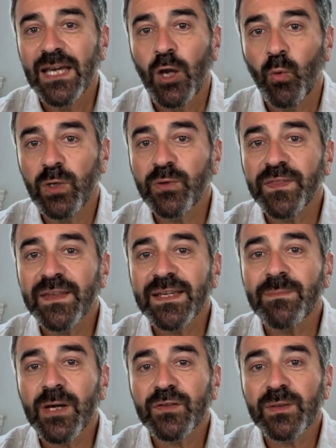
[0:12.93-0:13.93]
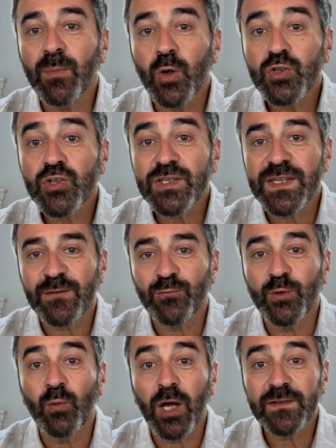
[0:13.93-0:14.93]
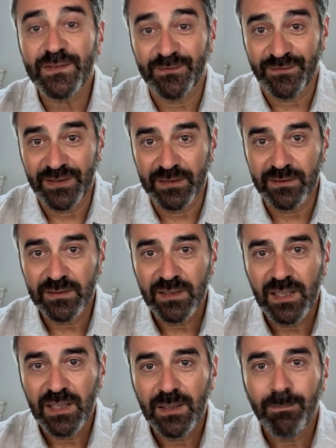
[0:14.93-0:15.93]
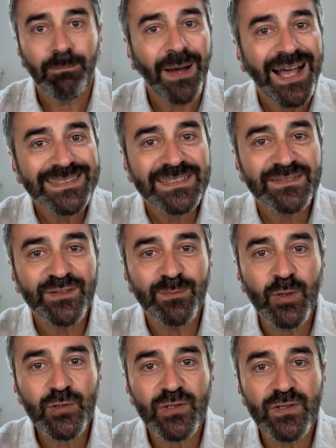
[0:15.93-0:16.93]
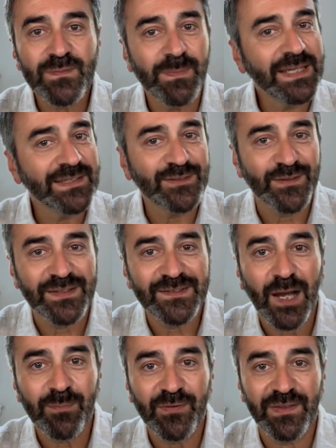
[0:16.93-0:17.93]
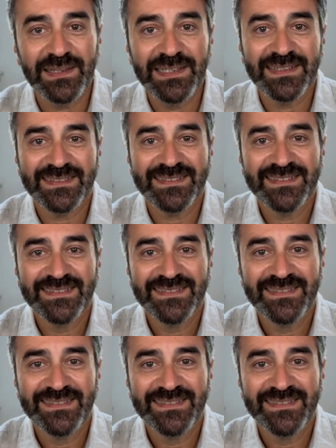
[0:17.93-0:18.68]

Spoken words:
When we think about emotions that we want to feel, positive emotions make it to the top of the list.